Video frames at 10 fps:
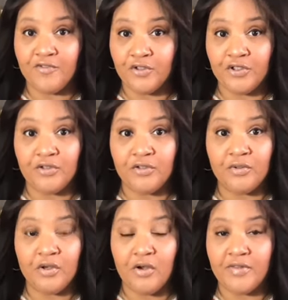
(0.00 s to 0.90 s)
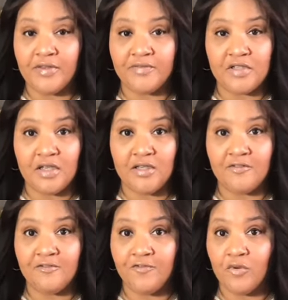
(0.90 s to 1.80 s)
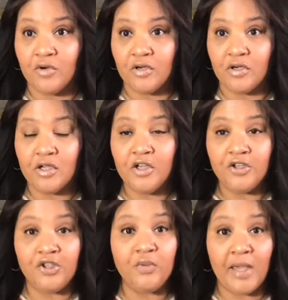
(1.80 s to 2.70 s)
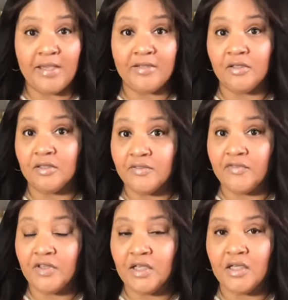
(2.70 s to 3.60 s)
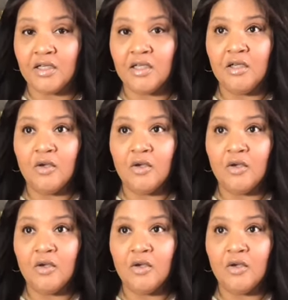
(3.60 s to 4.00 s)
you and all that I've done for you and Olivia?